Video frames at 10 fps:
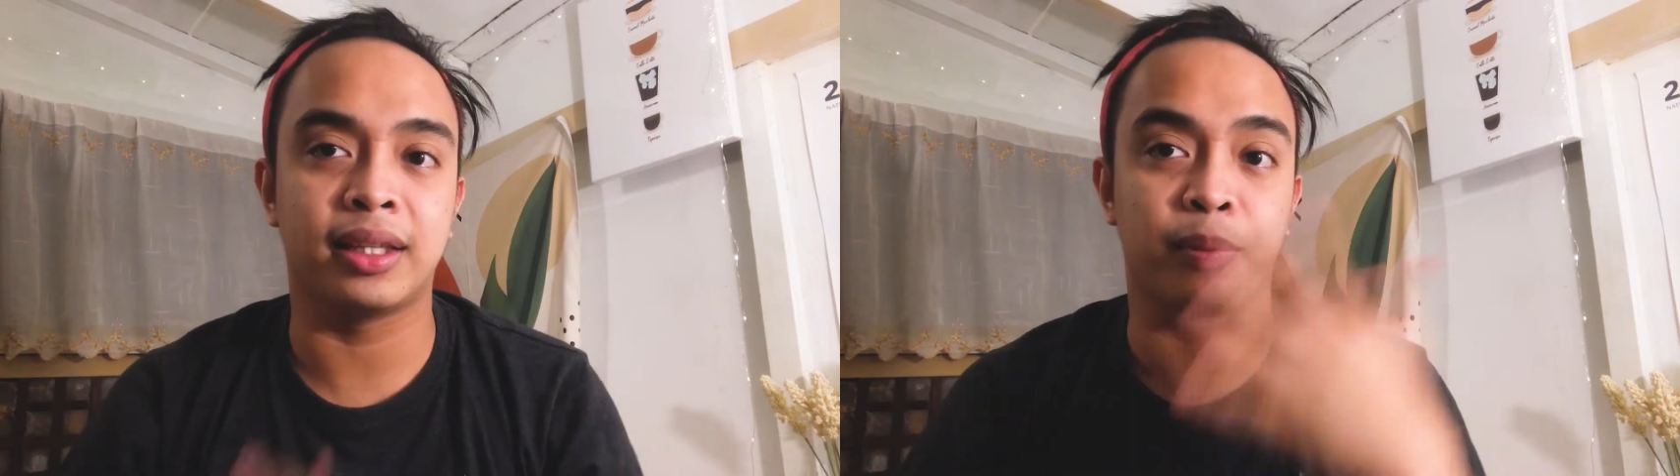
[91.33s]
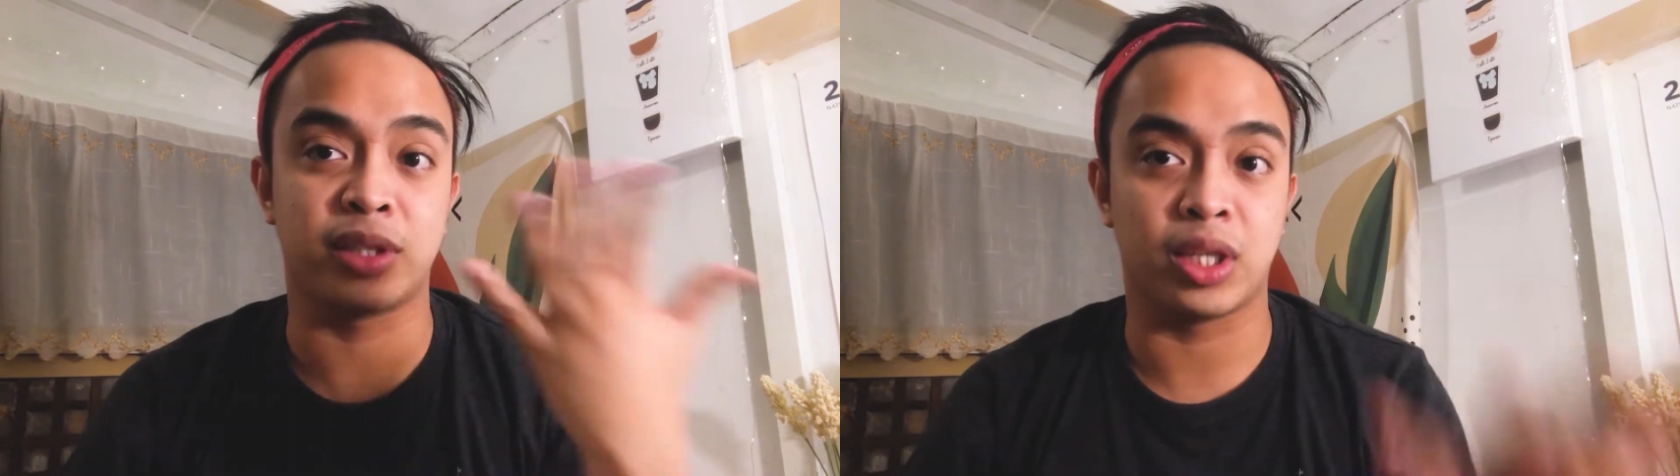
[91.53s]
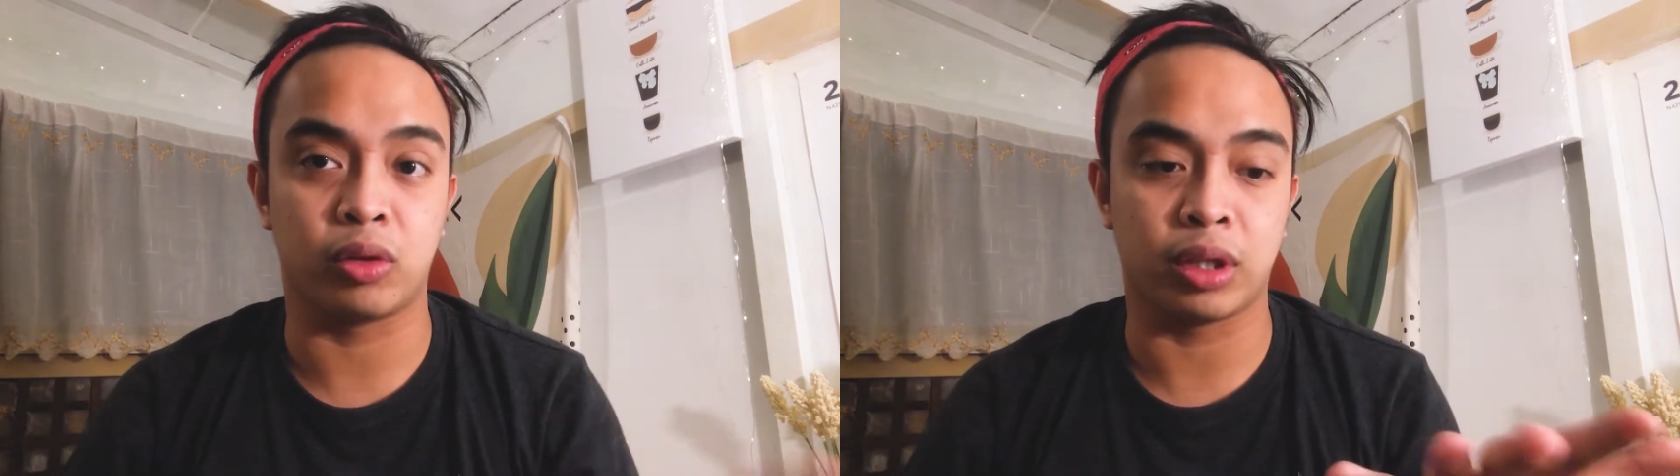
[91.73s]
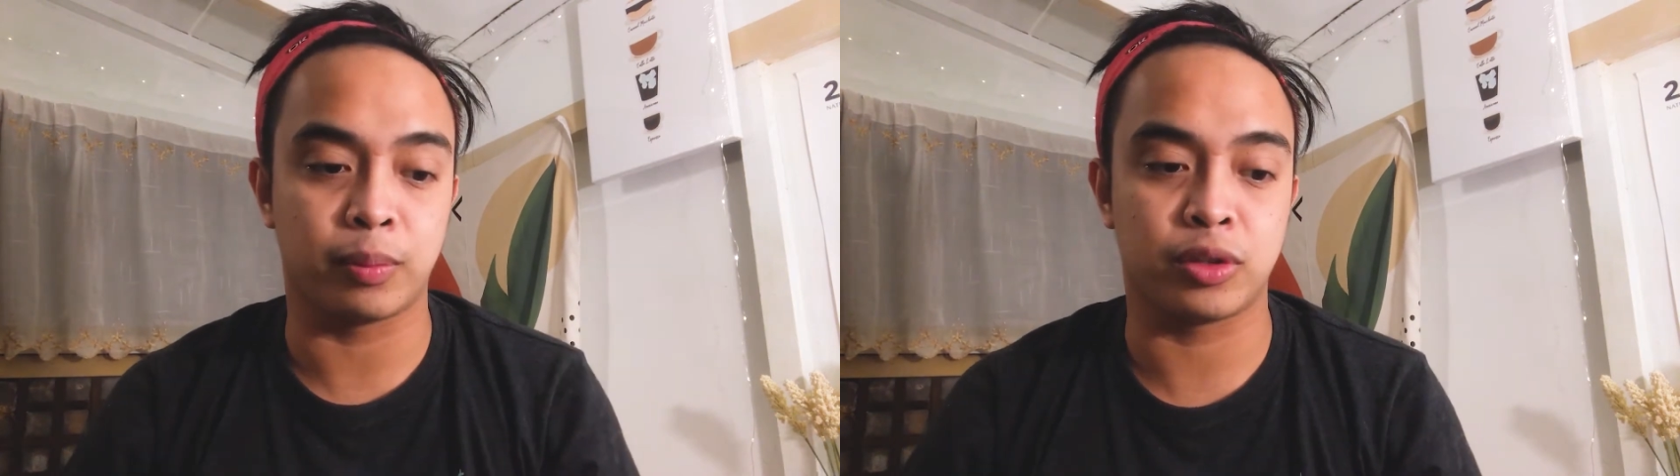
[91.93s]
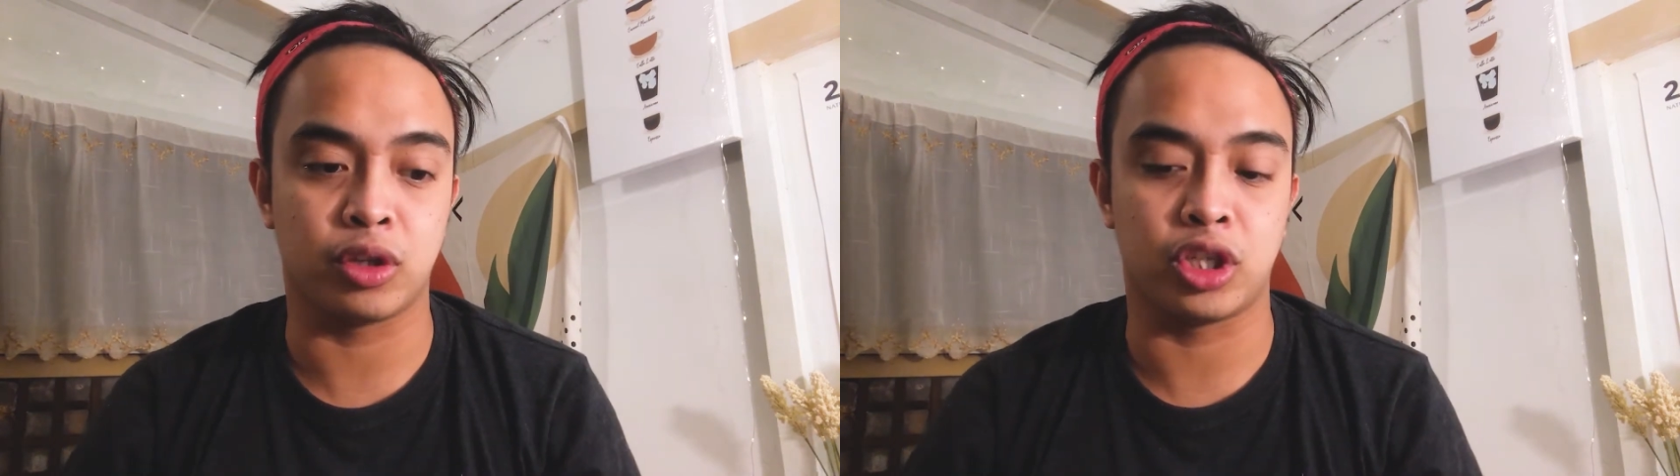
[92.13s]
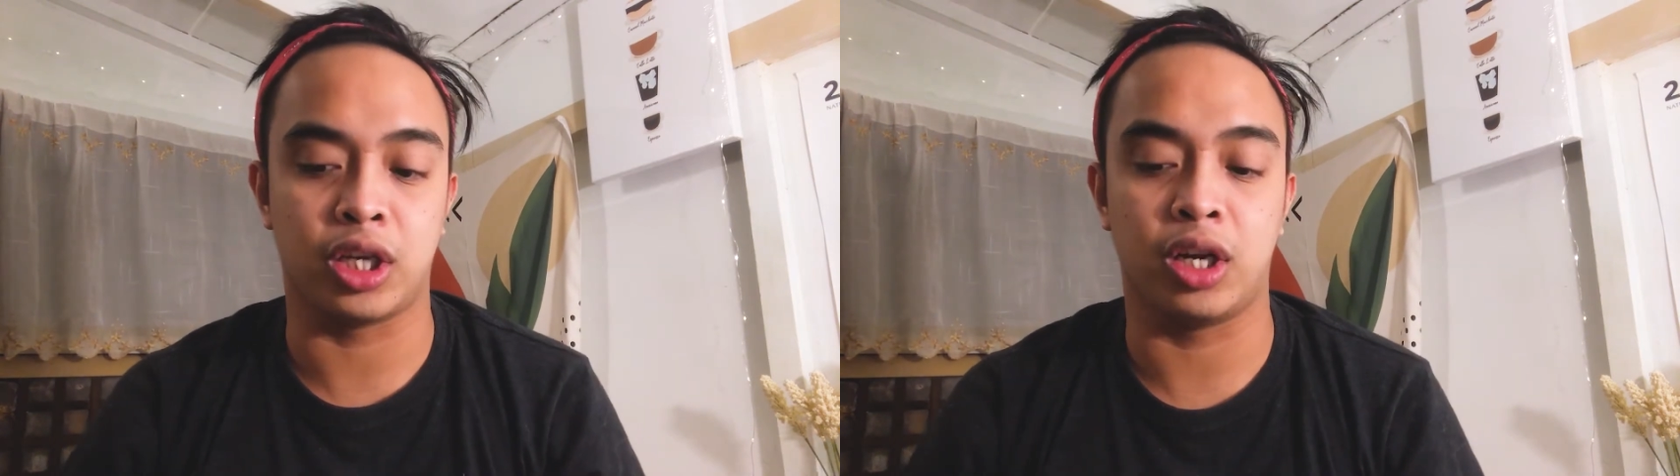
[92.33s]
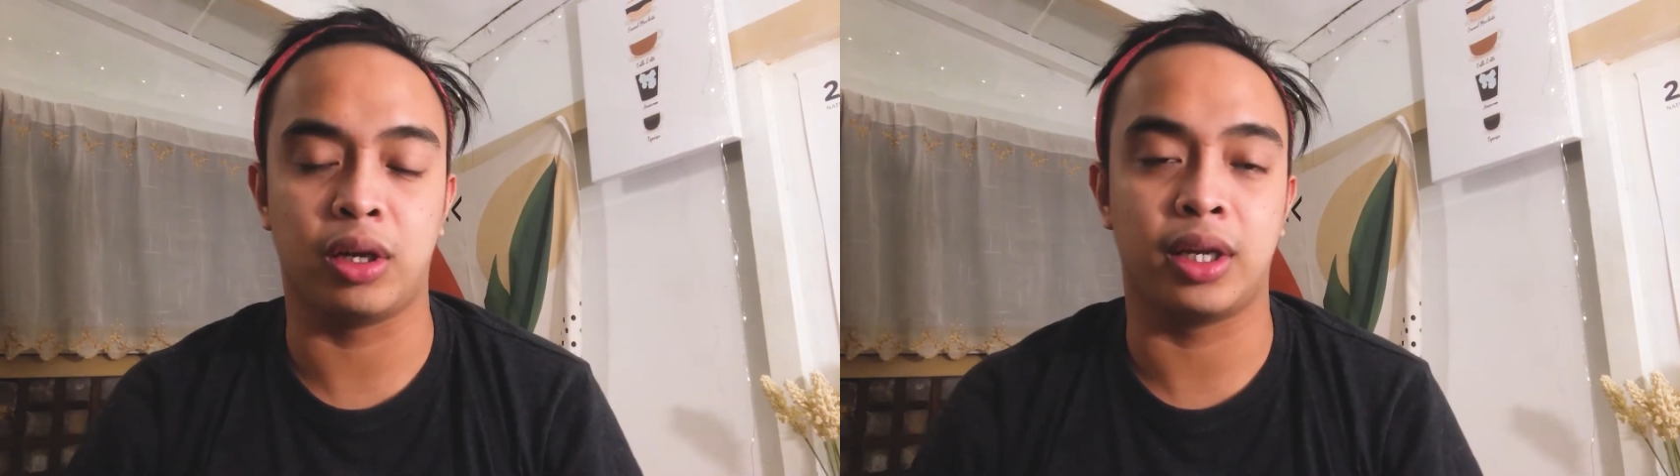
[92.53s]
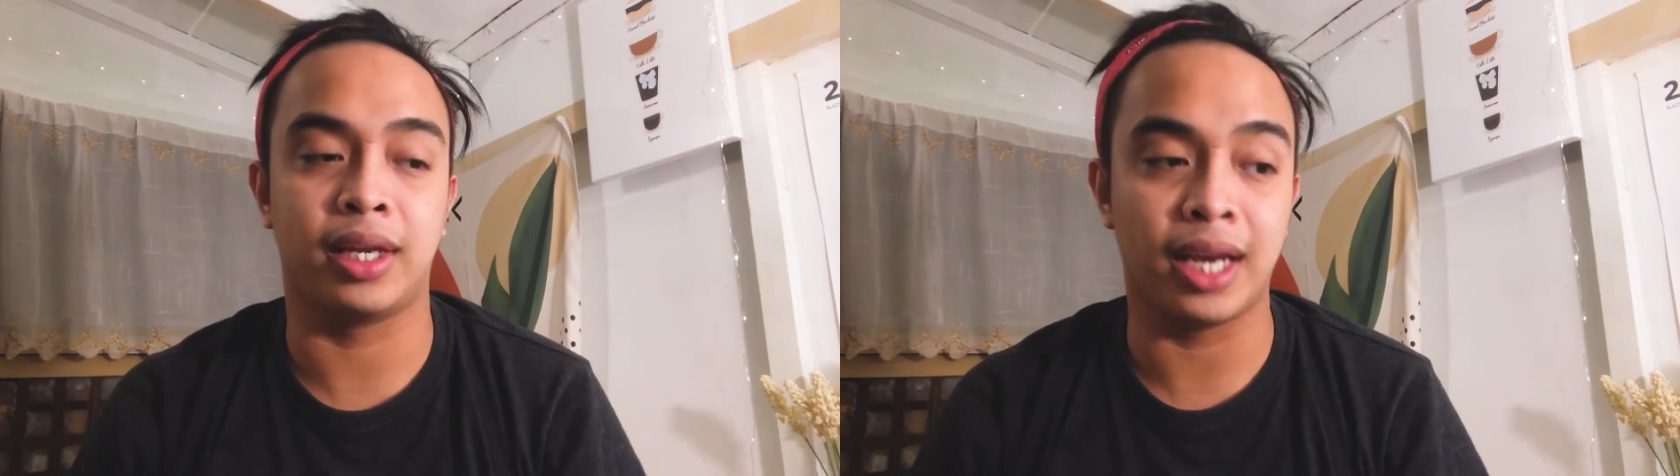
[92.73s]
tapos ko siya
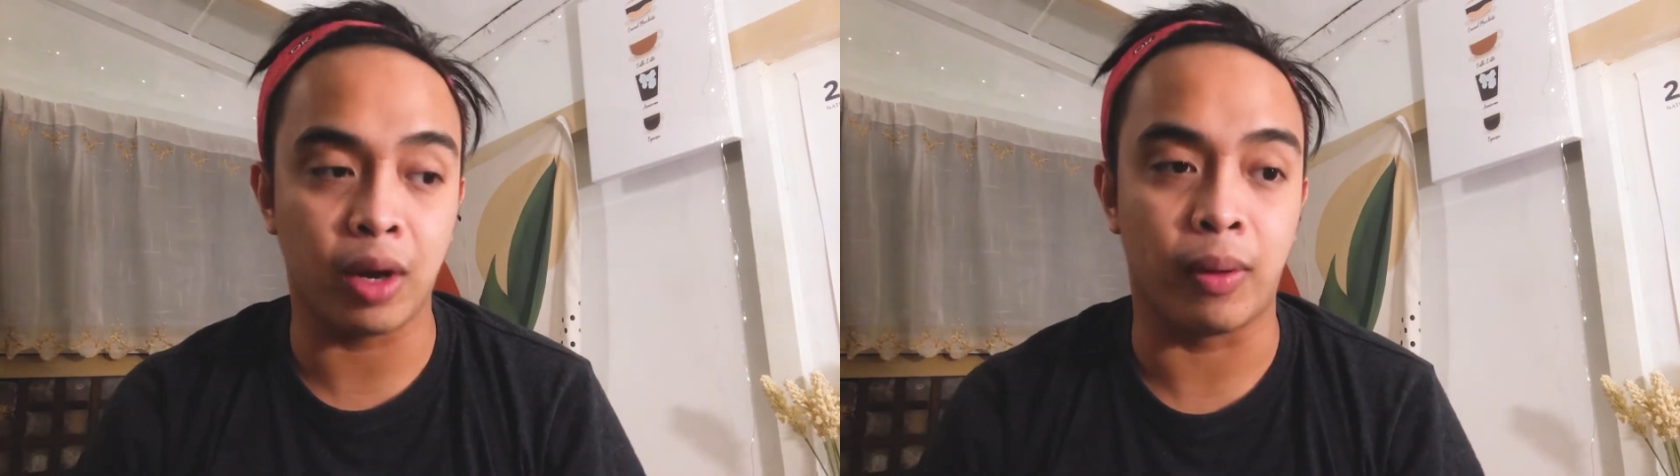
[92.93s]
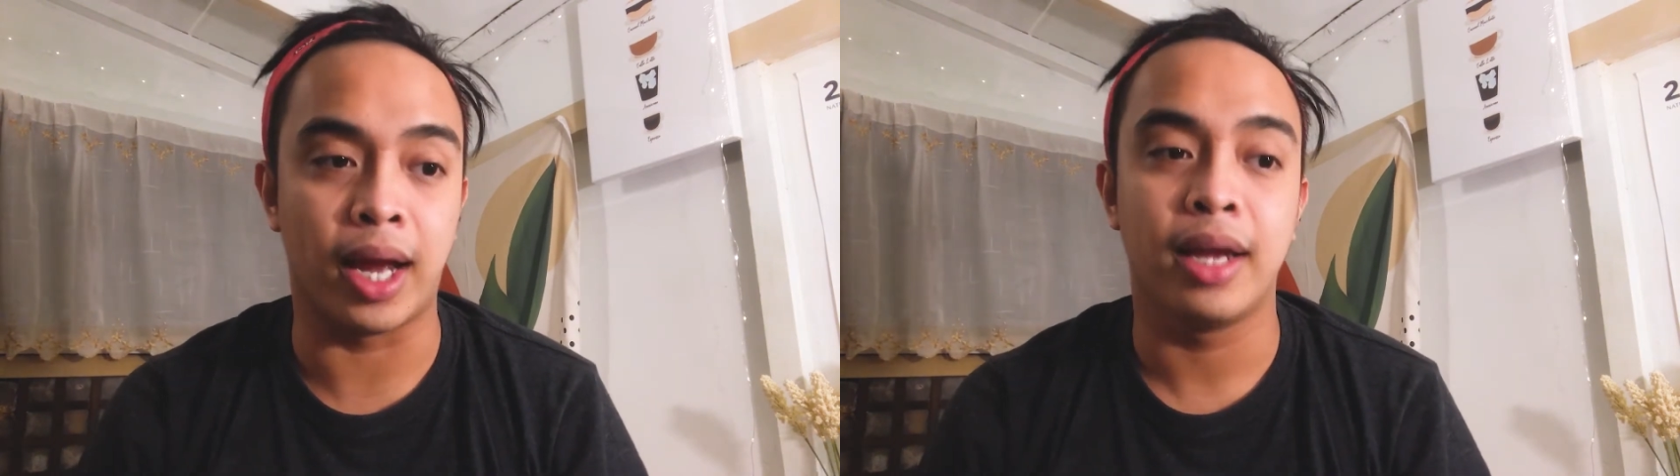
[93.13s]
ginawa.